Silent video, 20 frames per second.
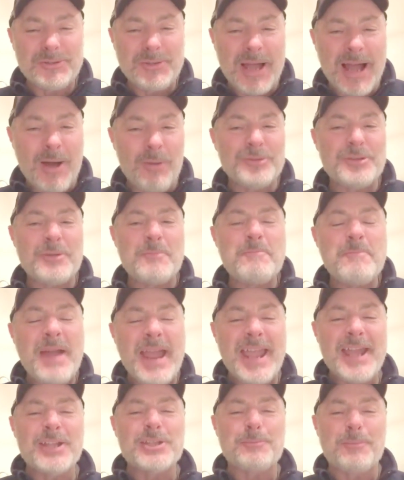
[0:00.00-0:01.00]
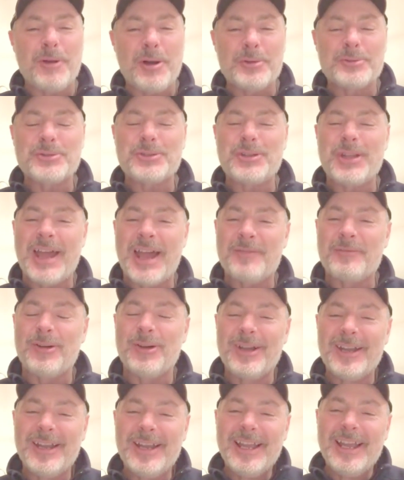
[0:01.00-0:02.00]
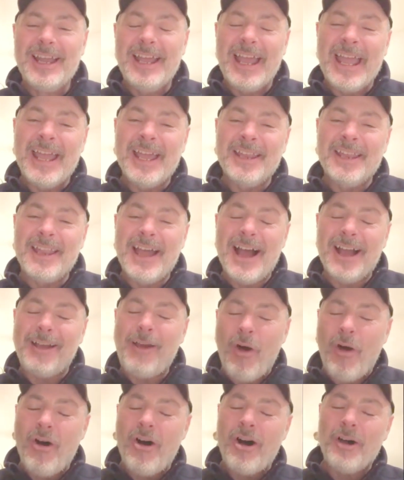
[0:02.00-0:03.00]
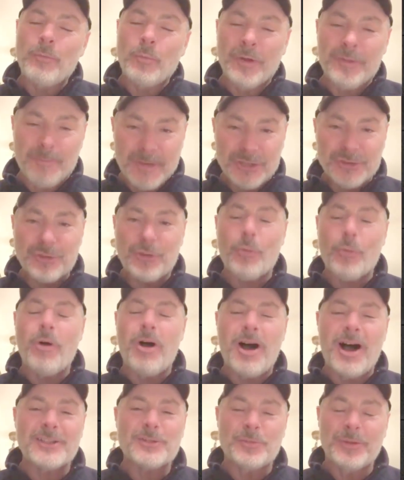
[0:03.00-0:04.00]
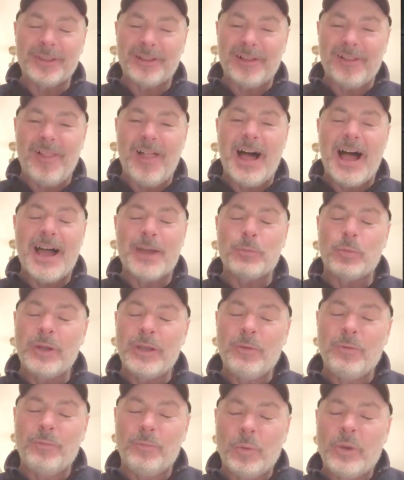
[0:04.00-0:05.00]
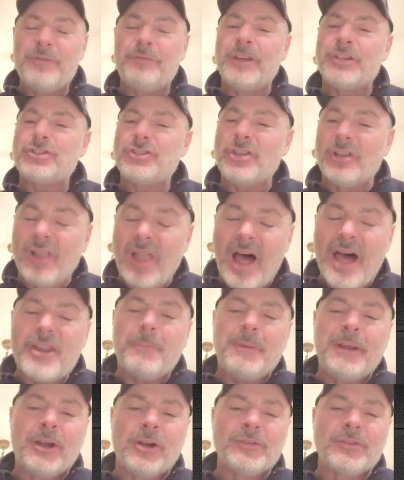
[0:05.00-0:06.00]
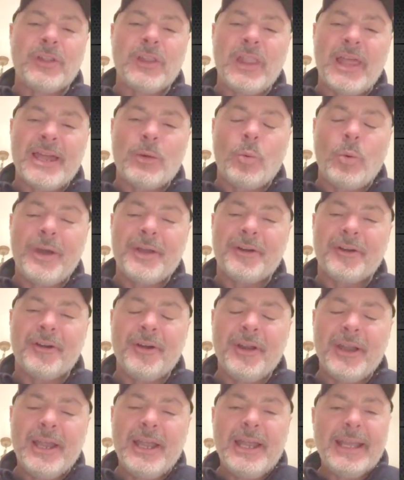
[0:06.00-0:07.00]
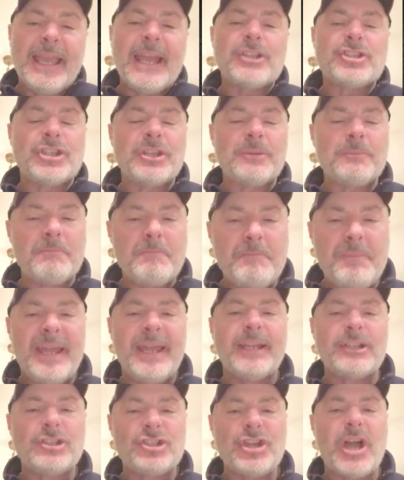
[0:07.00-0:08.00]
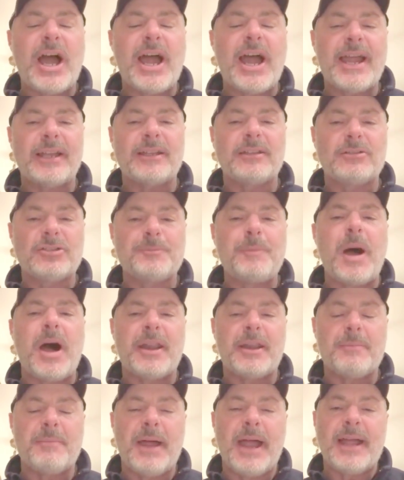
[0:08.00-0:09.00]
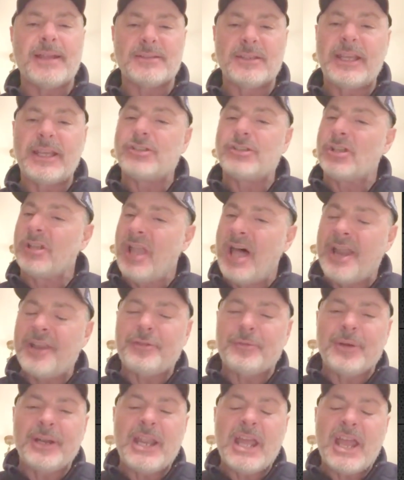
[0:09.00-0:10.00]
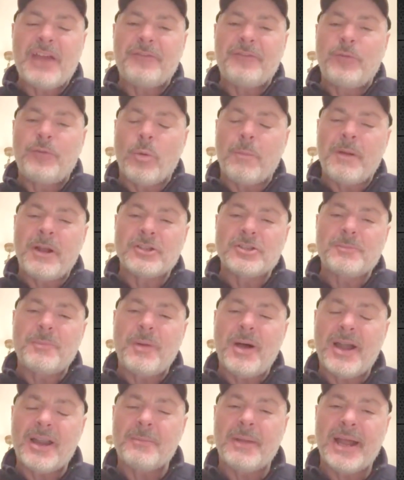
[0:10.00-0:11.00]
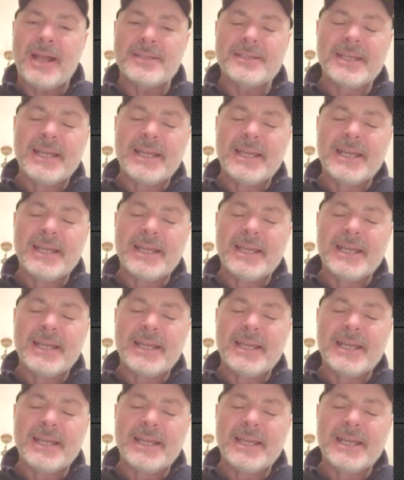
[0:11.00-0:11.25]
I was a Mann's pro staffer, and I caught with Mr. Watts, with Clyde. We fished a lot up here in the late winter, catching big, giant spotted bass, catch a lot of 3.5, 4 pound spotted bass.